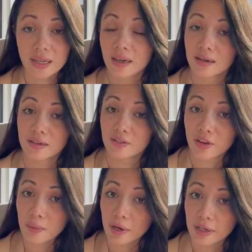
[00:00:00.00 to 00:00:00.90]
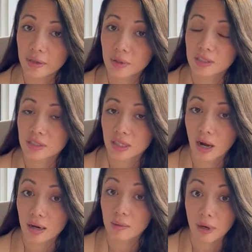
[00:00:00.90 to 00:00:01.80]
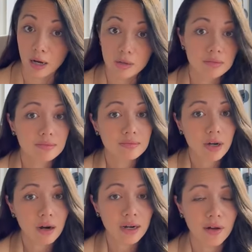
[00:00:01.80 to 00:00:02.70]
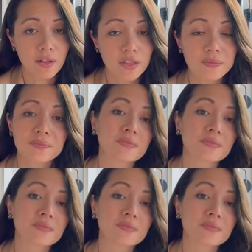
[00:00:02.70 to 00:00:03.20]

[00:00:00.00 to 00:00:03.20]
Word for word: And in February, we like to talk about heart health.